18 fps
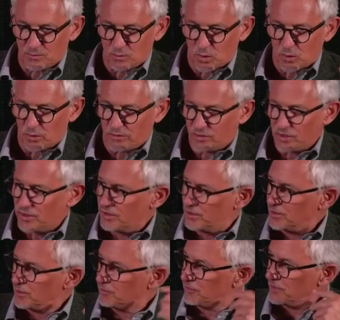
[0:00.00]
what we've got to
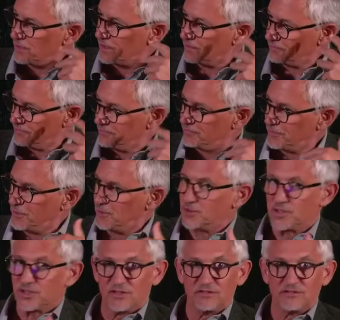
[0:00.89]
do for the
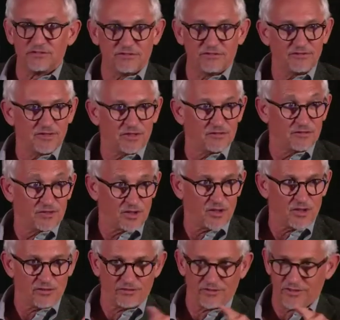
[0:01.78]
future of a
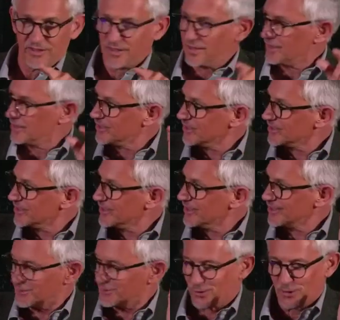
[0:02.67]
lot of the youngsters in
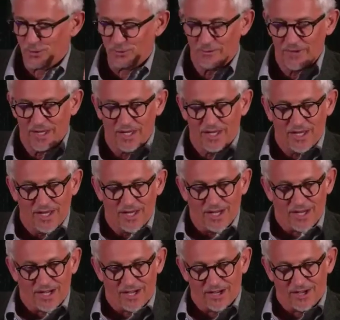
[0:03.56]
this room.
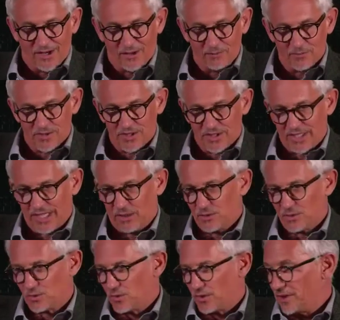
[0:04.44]
So that
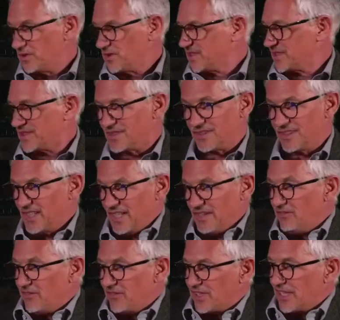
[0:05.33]
was what, there was
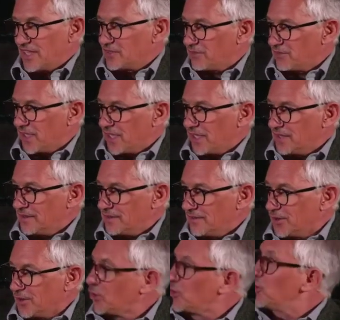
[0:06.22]
even things like
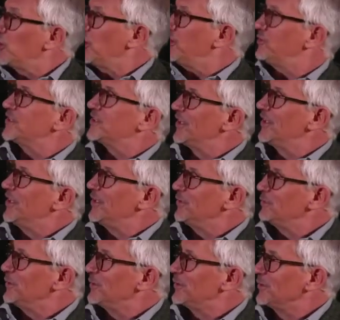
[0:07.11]
the Cruyff
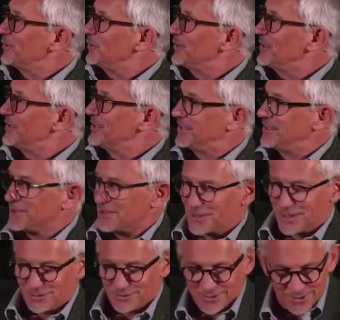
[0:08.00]
Turn. We thought we
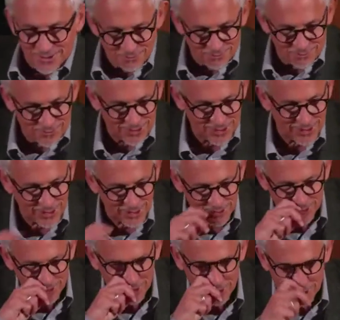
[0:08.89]
deserved
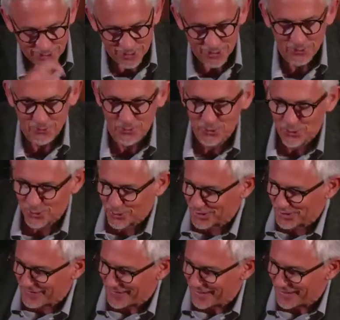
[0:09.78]
a little award,